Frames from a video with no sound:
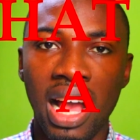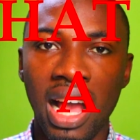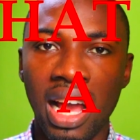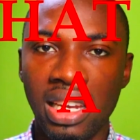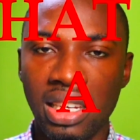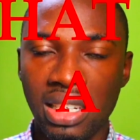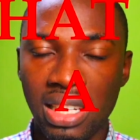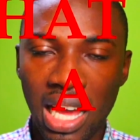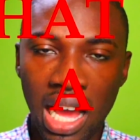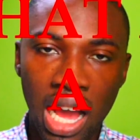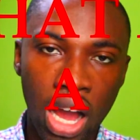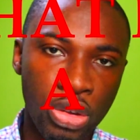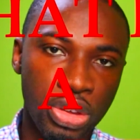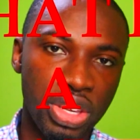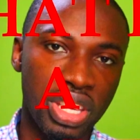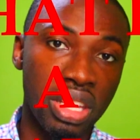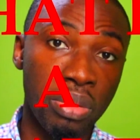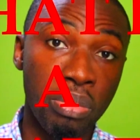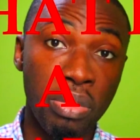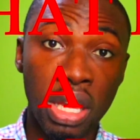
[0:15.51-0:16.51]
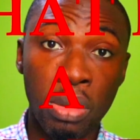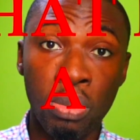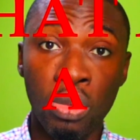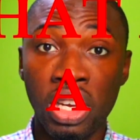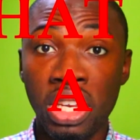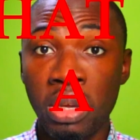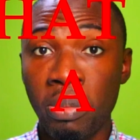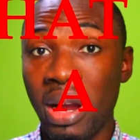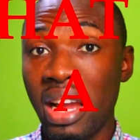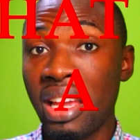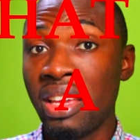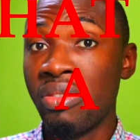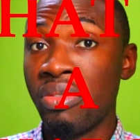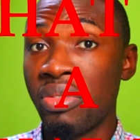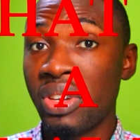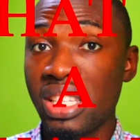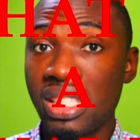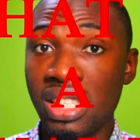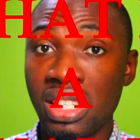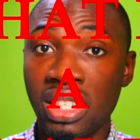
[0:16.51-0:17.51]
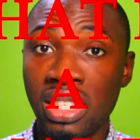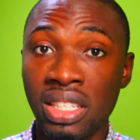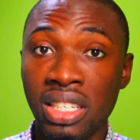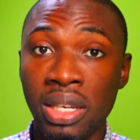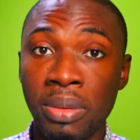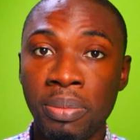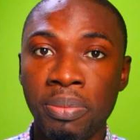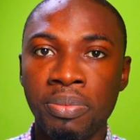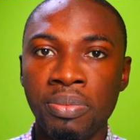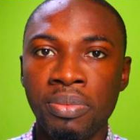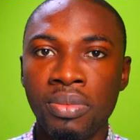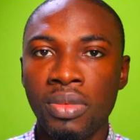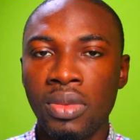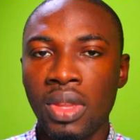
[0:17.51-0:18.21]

and how you can make money by investing in them.